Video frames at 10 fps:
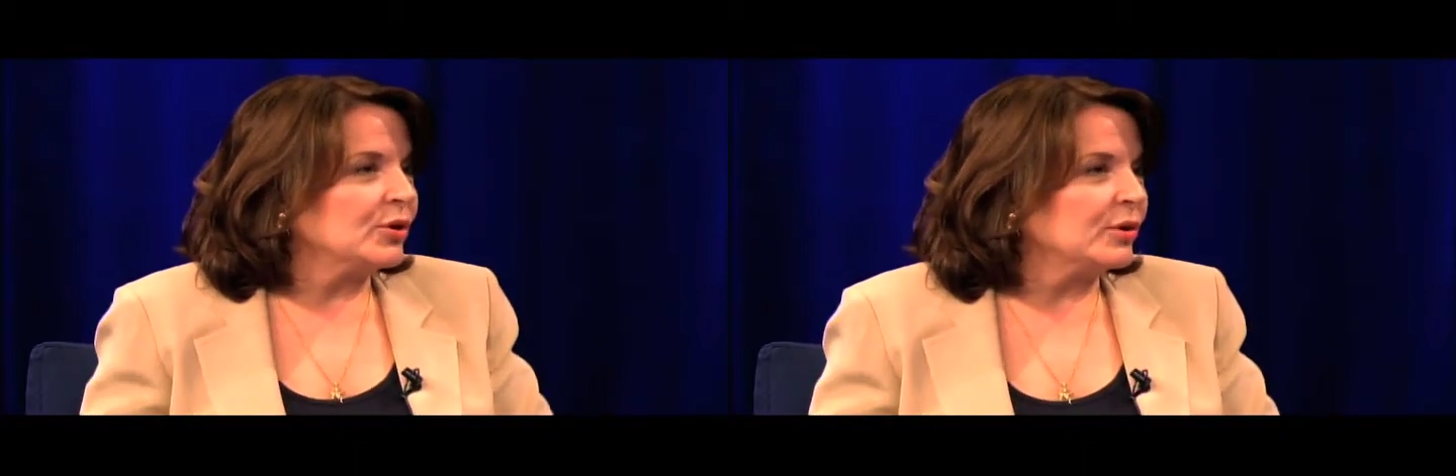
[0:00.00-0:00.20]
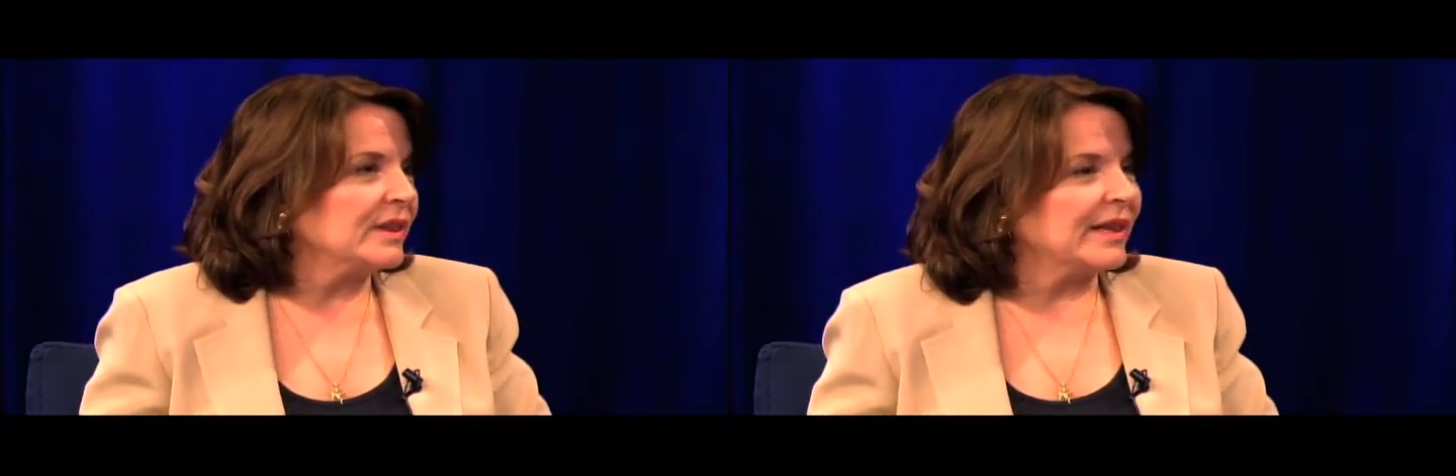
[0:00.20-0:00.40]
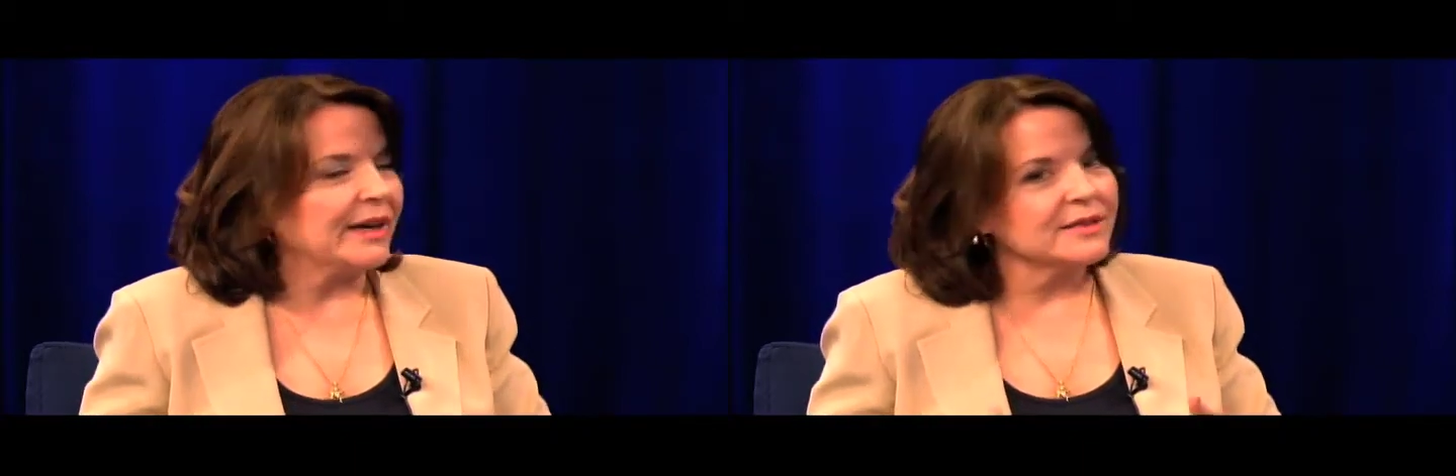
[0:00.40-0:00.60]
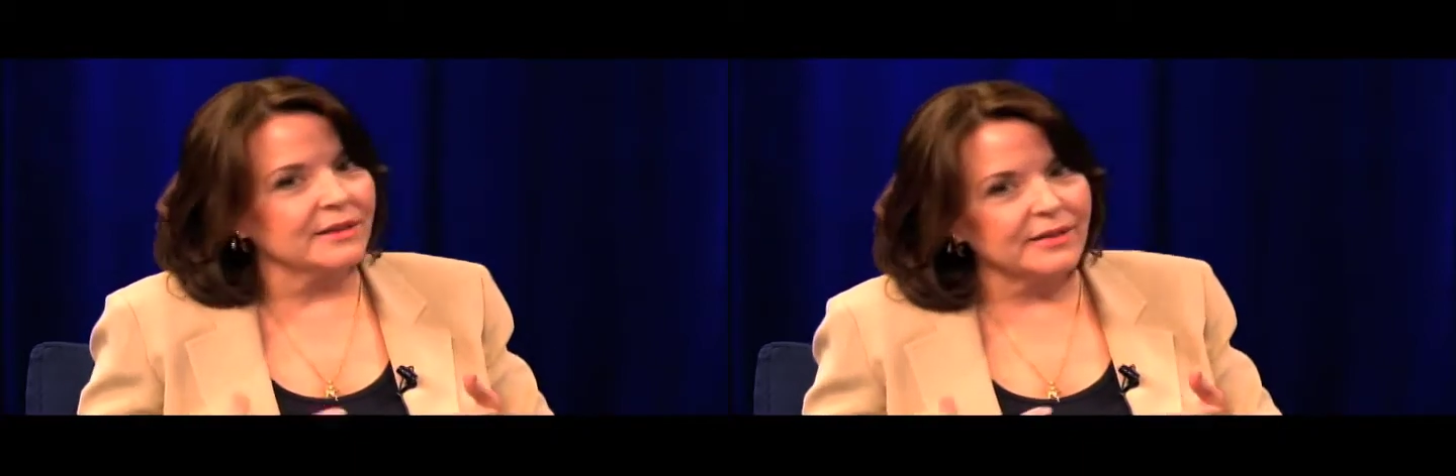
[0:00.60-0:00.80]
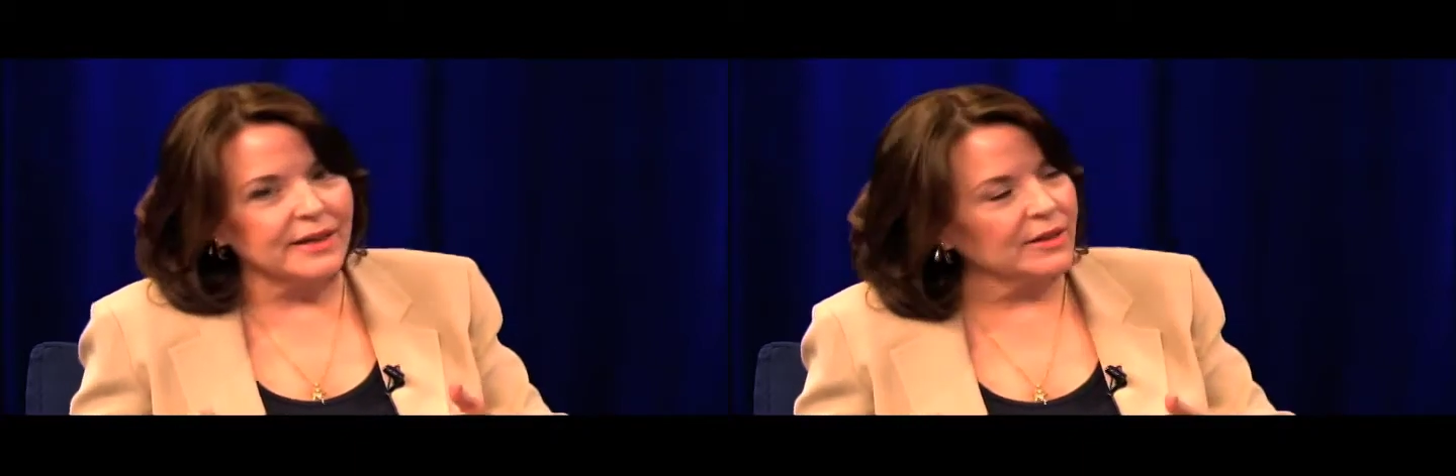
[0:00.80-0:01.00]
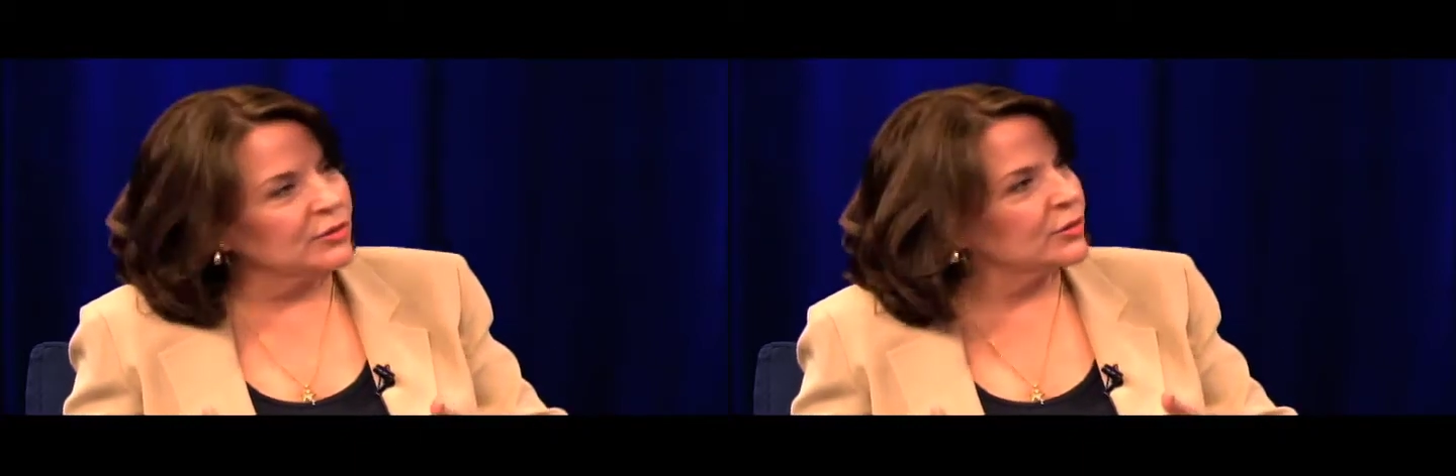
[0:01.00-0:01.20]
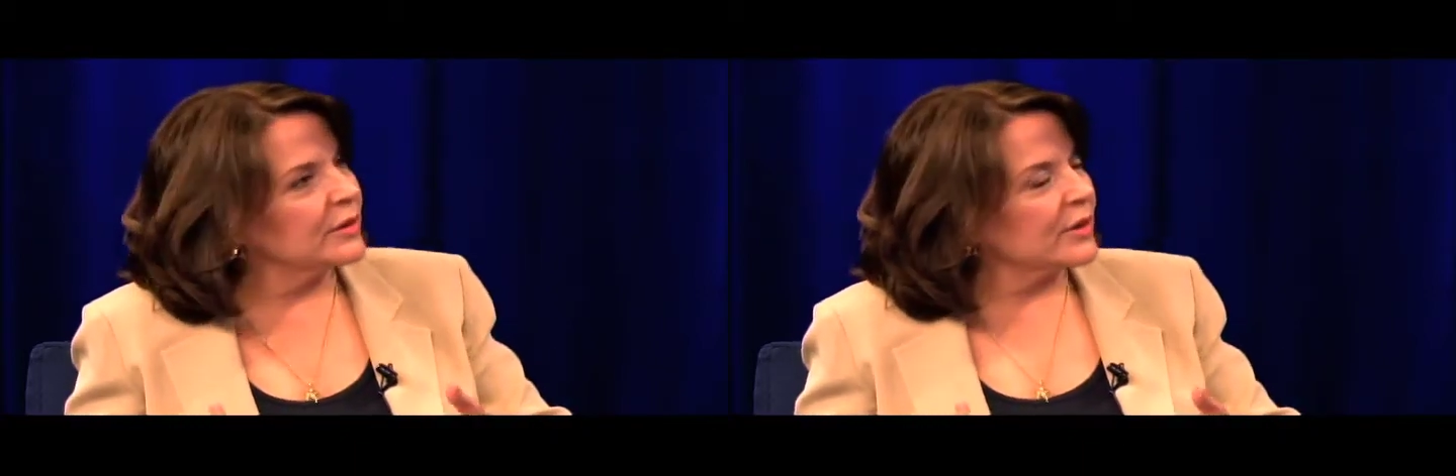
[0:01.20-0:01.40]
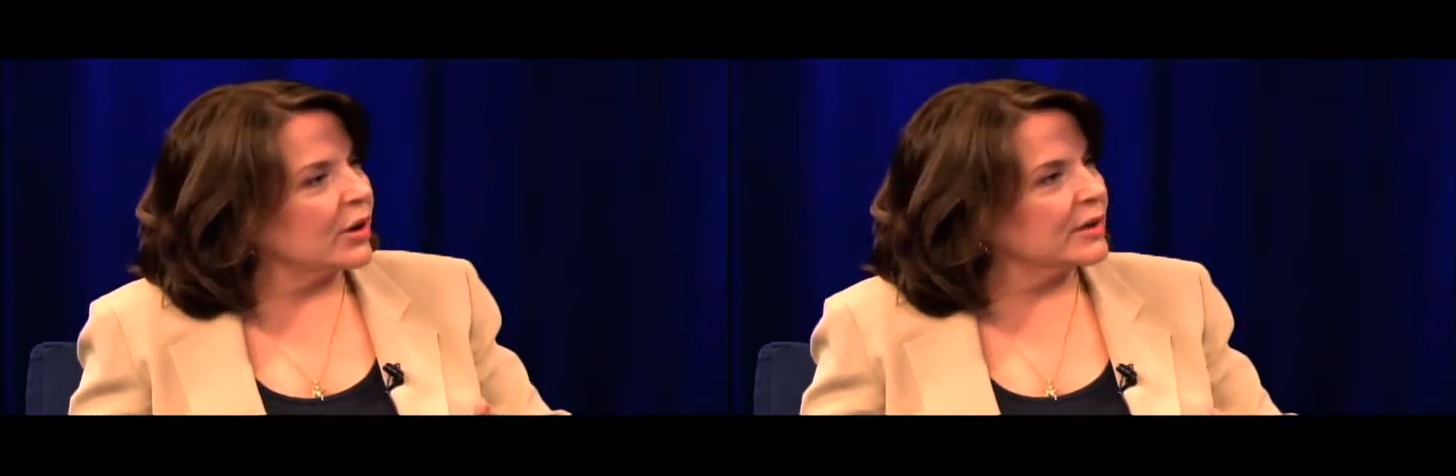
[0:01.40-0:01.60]
good things and thinking good
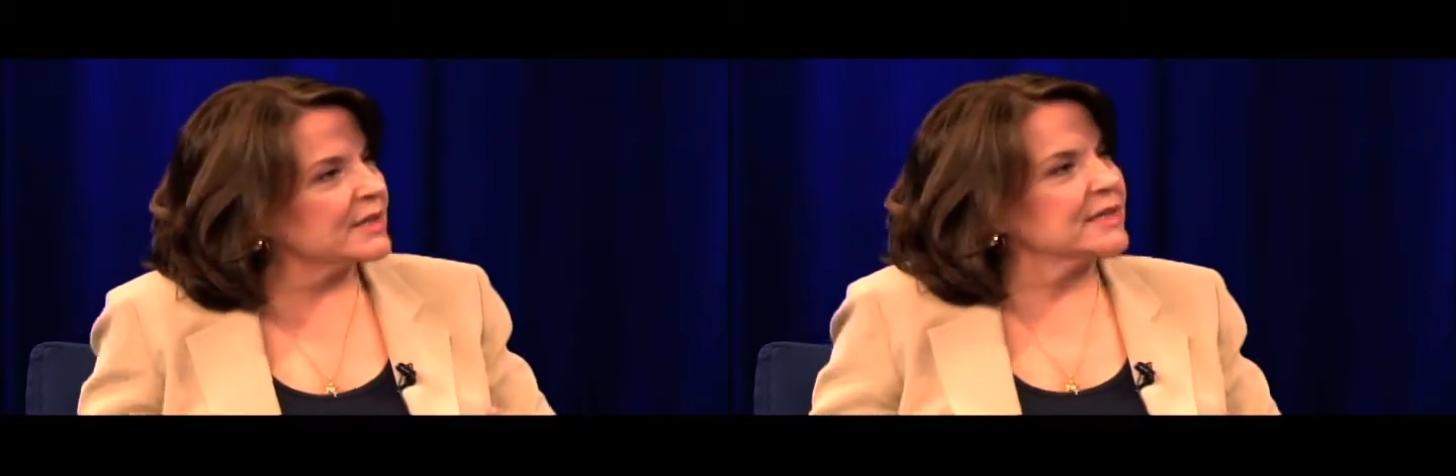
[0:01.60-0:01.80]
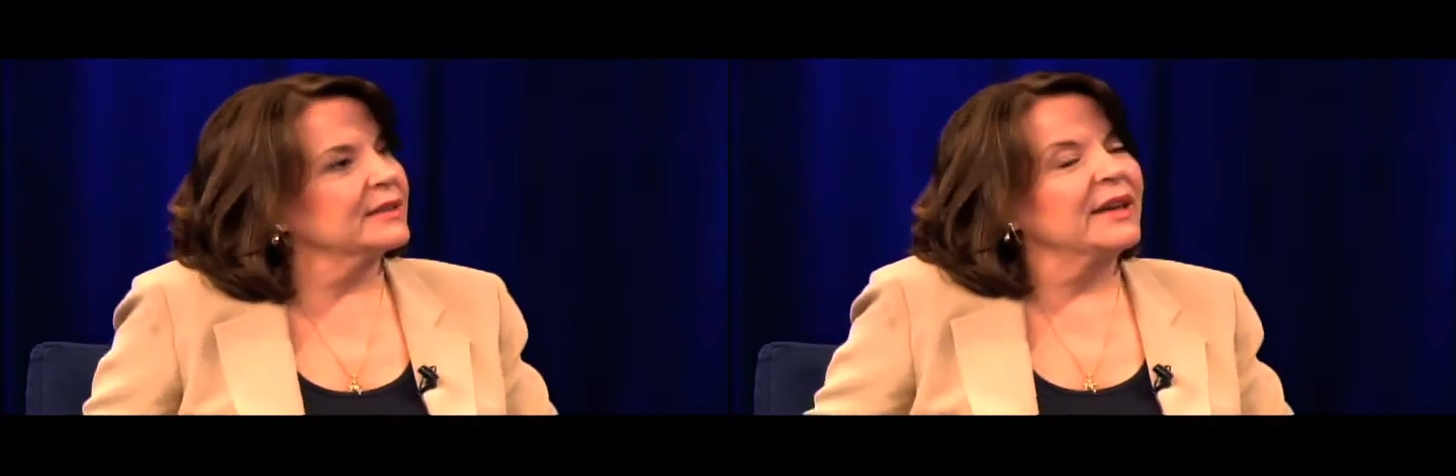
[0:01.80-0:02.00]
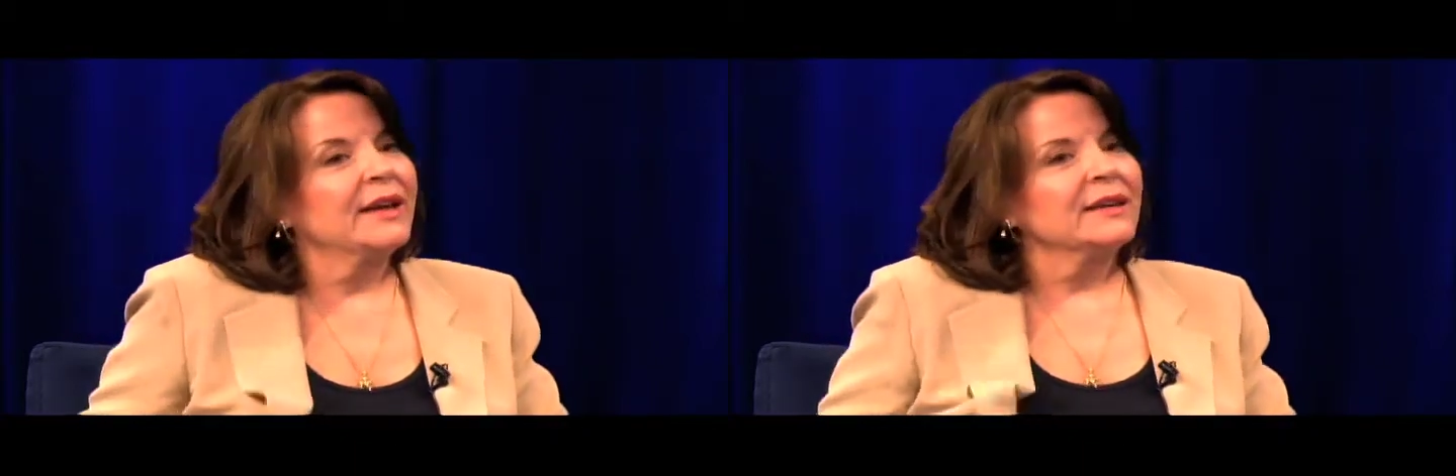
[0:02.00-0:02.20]
thoughts and